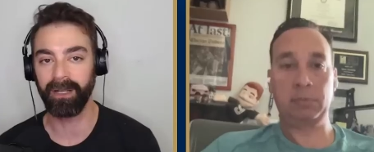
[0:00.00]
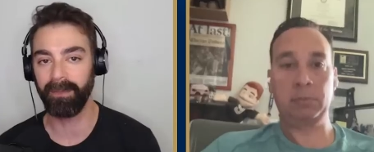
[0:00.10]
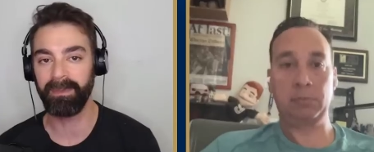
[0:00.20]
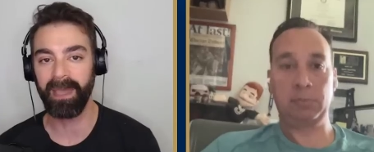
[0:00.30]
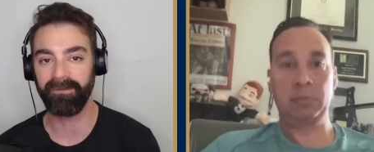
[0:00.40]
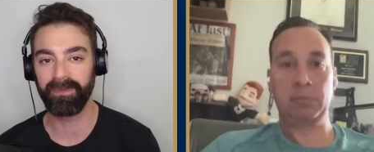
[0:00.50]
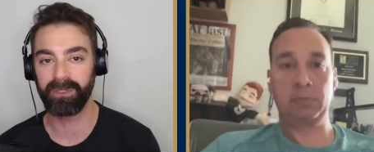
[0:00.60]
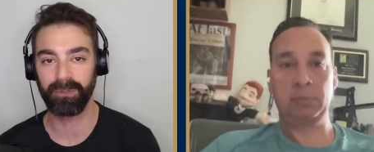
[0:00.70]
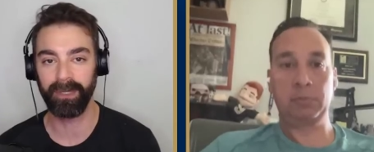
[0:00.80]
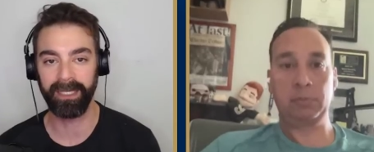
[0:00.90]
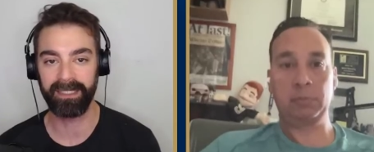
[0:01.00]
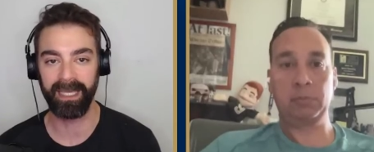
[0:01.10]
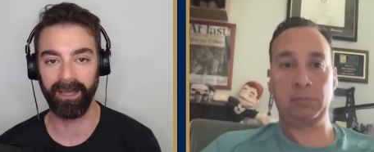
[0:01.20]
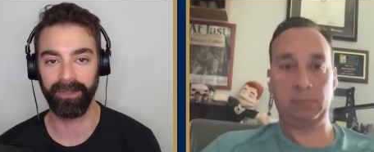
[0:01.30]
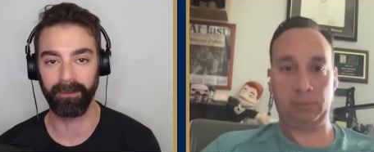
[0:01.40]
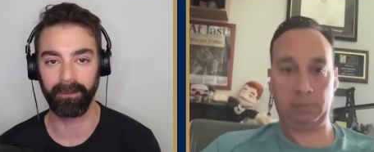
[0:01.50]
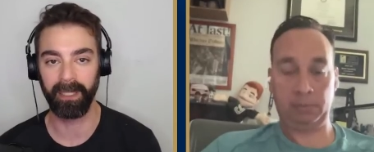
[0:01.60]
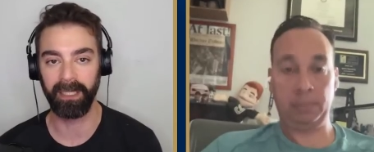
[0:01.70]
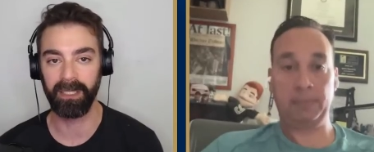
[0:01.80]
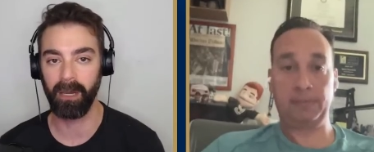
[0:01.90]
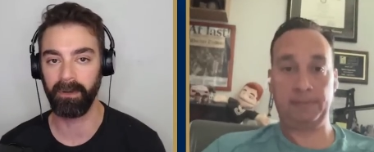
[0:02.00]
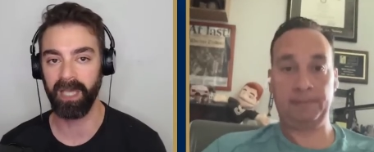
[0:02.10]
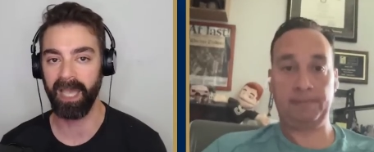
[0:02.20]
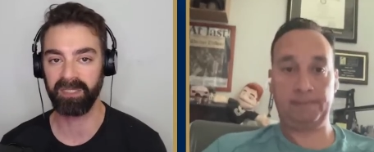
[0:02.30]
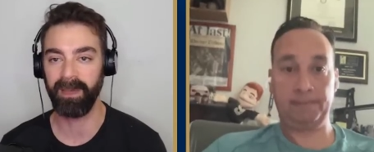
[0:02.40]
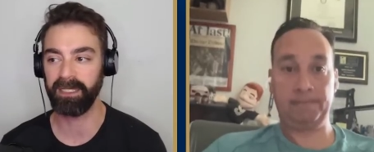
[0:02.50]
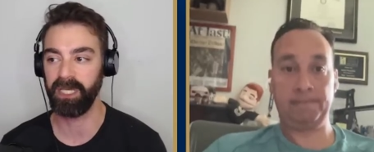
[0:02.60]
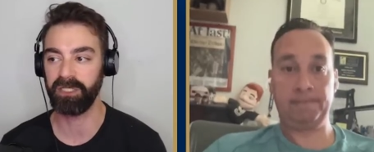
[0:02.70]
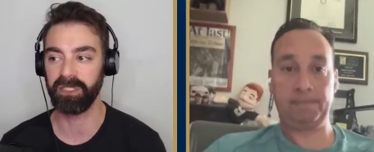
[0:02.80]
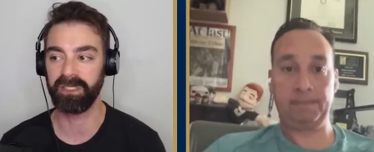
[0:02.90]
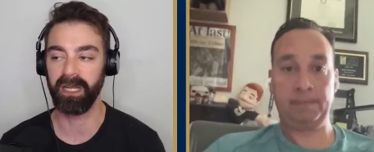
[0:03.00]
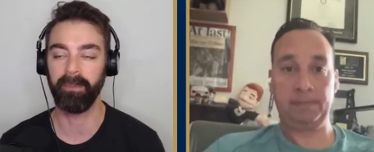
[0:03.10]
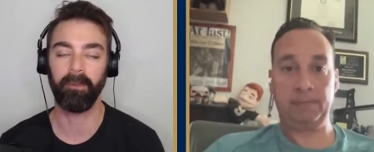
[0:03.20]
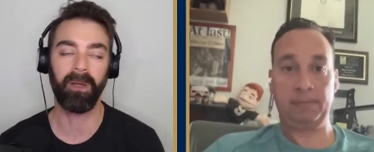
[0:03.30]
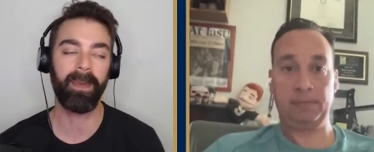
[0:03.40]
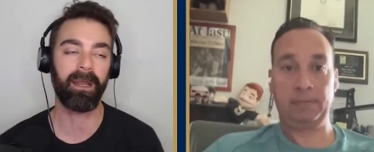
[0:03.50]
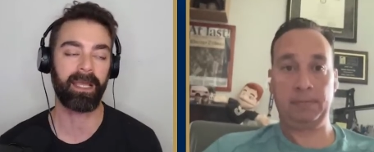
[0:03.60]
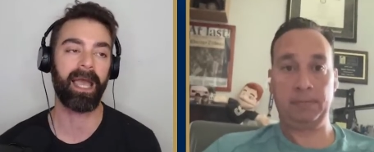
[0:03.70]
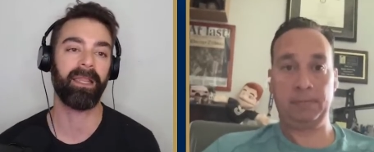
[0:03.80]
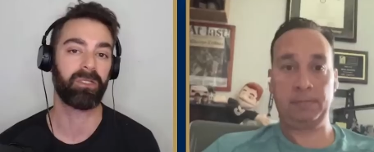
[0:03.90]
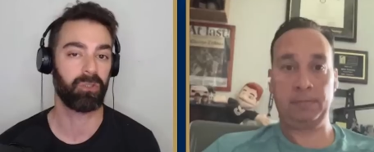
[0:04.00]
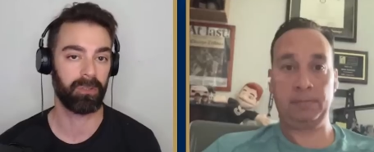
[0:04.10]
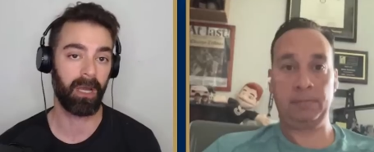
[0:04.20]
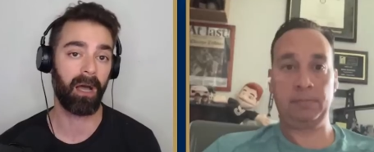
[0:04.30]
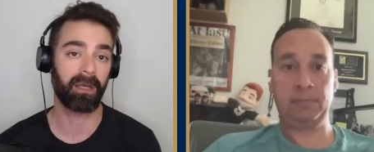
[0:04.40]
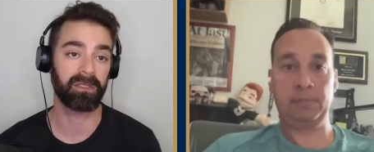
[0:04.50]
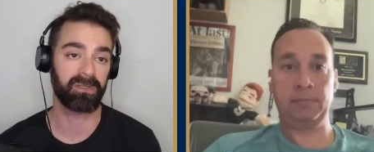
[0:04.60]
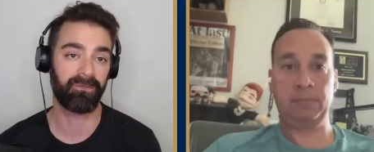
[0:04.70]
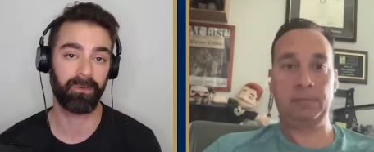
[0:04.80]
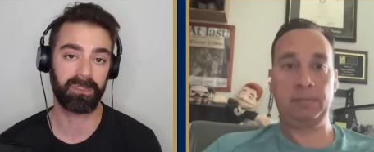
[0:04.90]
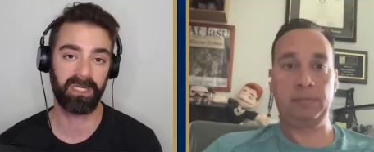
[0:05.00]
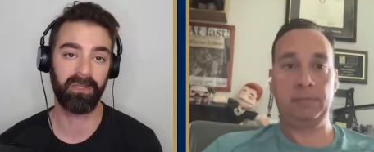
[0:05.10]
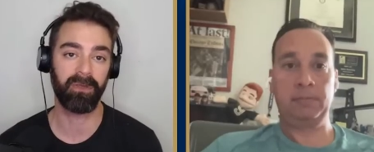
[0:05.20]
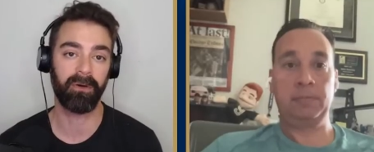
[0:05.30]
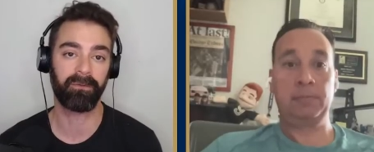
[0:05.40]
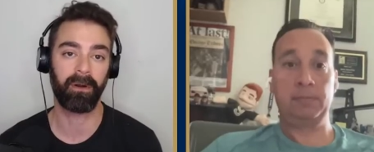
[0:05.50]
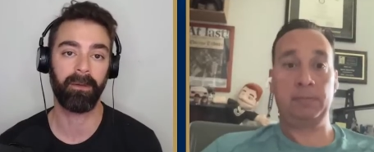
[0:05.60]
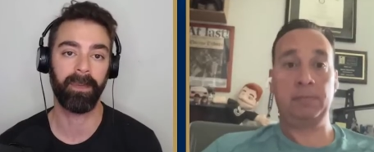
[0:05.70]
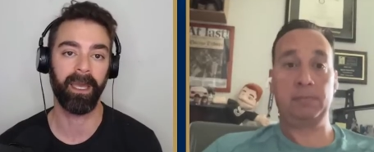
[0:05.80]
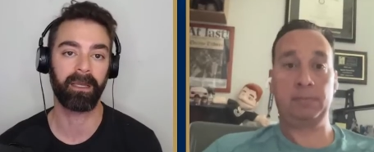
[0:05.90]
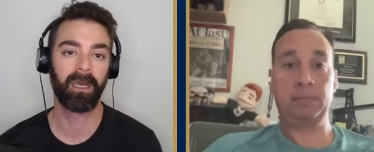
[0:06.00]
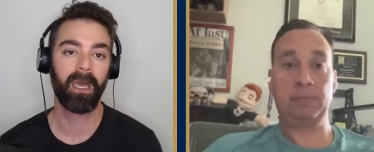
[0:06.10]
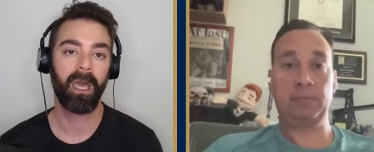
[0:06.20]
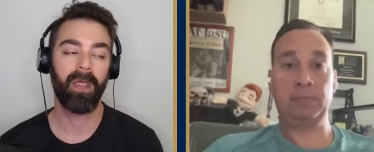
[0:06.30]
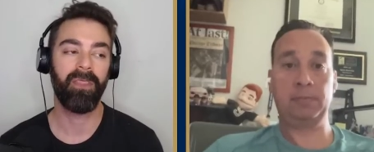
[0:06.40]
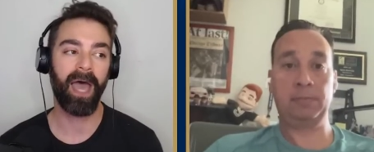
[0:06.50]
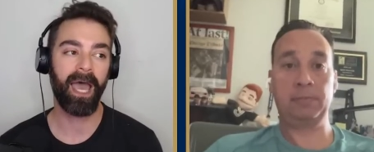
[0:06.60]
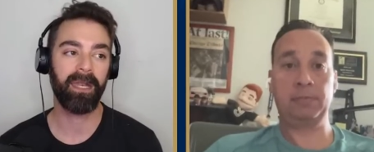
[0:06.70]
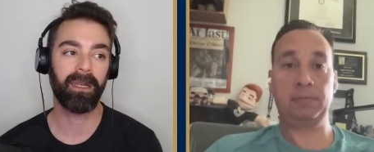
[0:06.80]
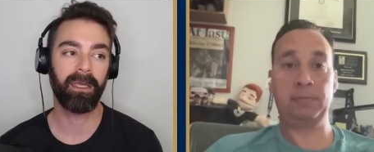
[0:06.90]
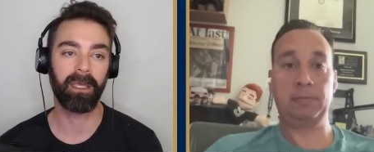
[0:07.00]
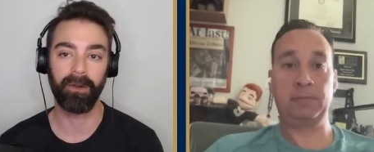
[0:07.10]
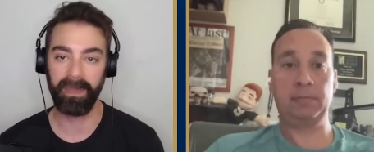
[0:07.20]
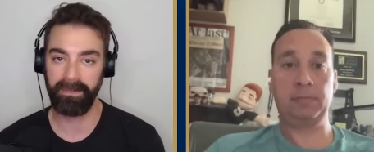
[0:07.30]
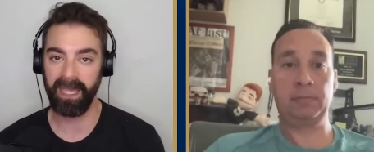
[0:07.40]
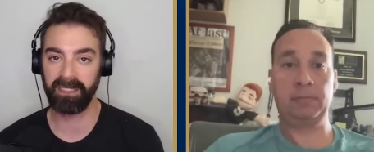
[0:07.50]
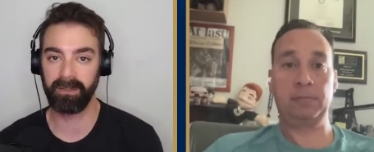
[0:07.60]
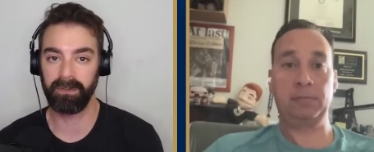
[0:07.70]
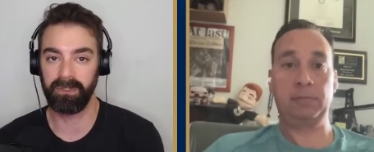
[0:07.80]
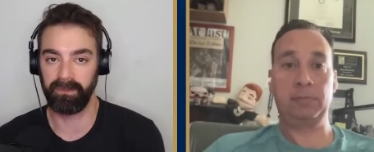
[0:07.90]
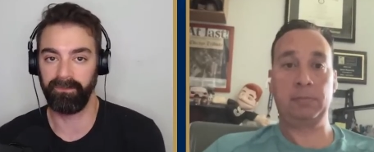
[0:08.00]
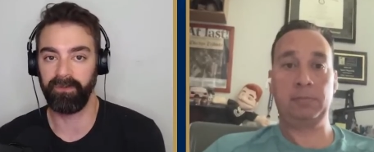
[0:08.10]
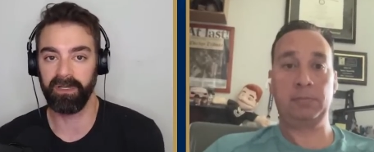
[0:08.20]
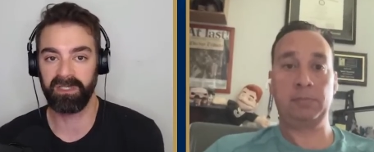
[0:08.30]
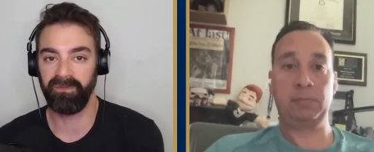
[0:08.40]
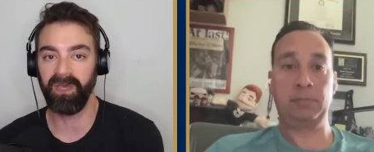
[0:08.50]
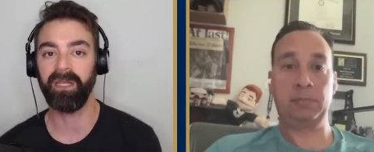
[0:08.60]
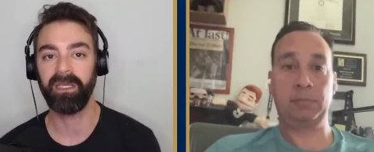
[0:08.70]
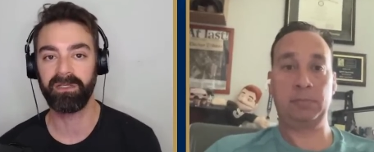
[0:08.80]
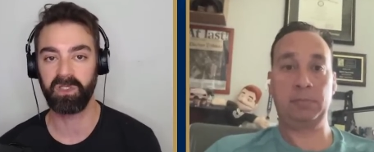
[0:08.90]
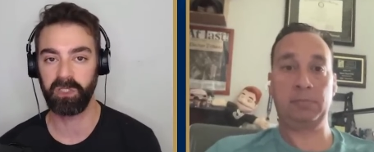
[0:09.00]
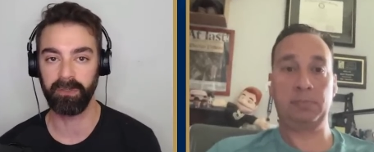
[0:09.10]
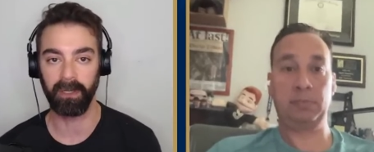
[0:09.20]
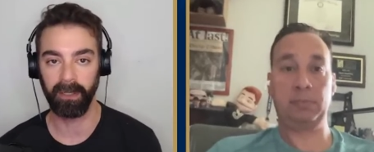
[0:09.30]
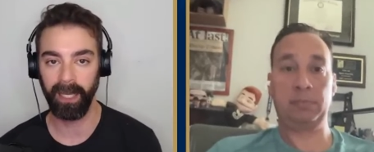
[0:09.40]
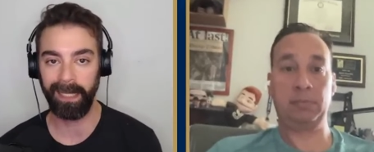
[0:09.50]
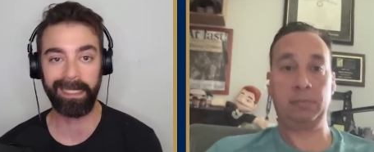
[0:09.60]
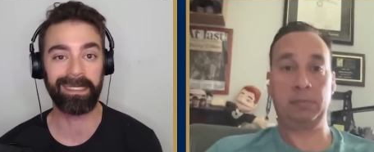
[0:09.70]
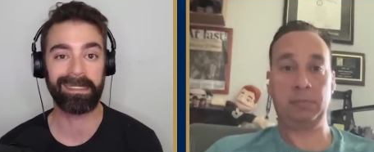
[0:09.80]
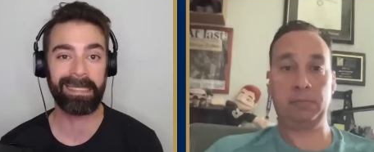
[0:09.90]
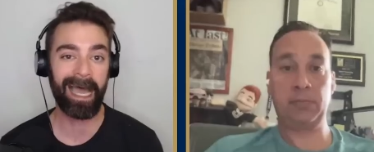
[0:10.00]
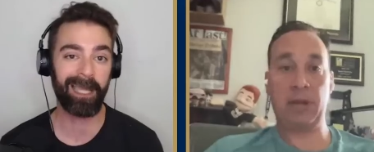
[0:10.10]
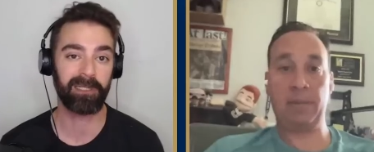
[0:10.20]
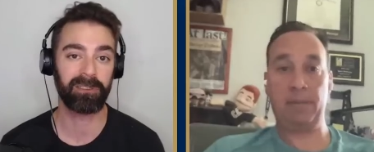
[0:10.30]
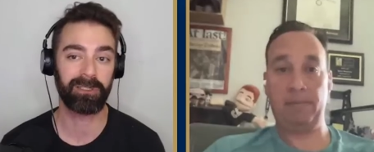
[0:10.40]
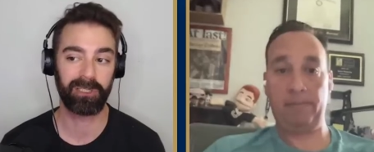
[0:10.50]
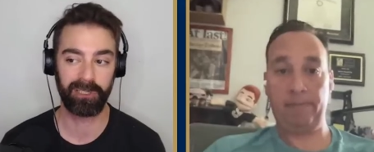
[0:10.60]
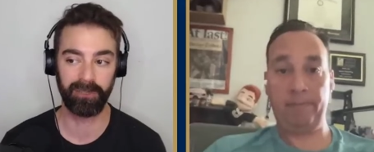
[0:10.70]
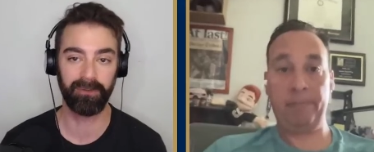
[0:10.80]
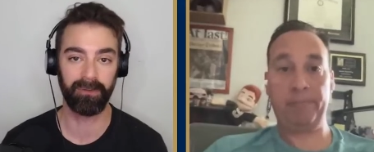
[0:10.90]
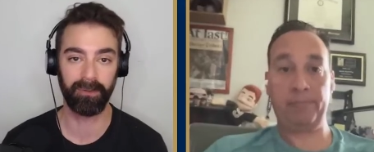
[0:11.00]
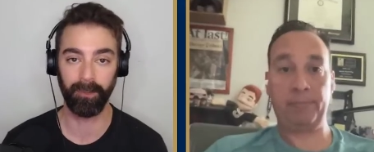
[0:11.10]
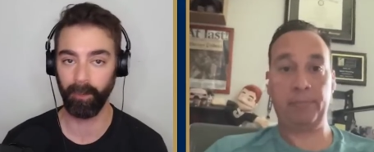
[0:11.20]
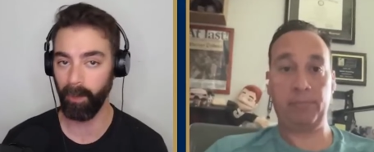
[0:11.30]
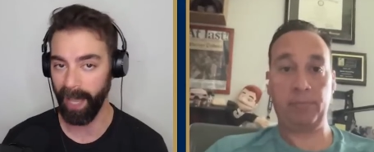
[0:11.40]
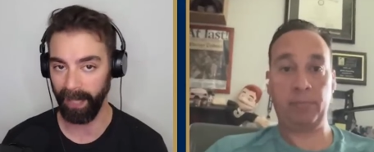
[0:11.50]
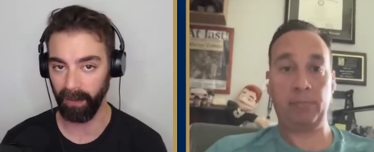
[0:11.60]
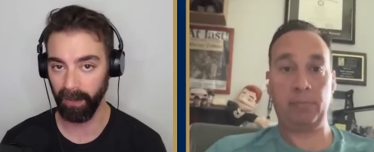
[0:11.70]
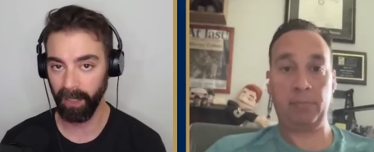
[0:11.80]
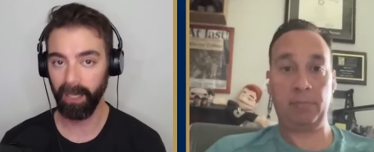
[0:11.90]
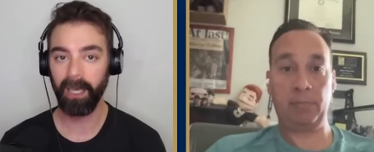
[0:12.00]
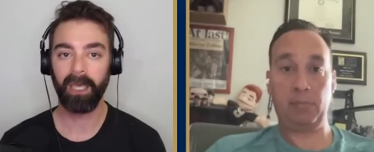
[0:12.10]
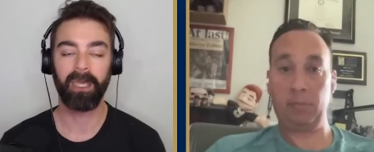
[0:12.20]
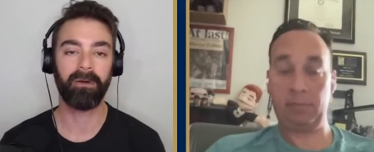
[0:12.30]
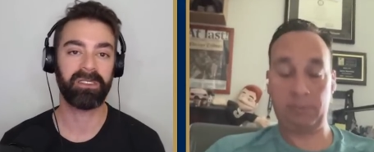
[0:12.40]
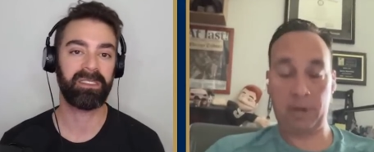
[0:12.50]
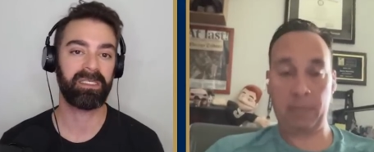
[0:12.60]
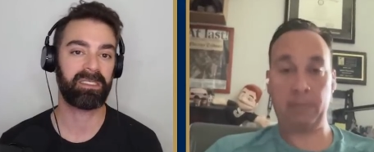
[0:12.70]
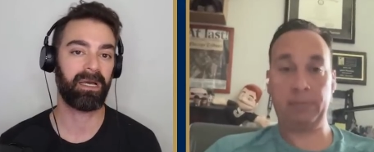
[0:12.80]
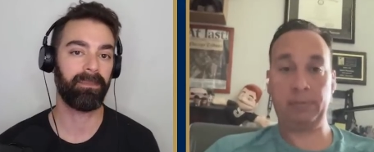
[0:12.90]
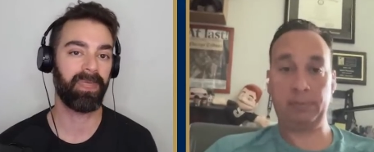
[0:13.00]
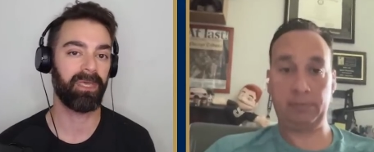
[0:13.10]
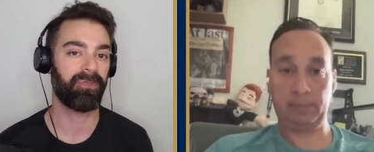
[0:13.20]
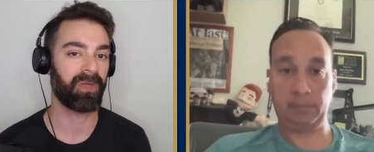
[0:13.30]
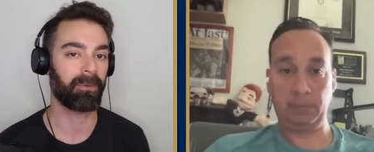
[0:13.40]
Speaker 1: you're coming back from the torn ACL, there were really no expectations there. But what about a guy like Jordan Hawkins, the 14th overall pick, that you know they picked for his fit. He's a shooter and he did not shoot well. You know, is this something that you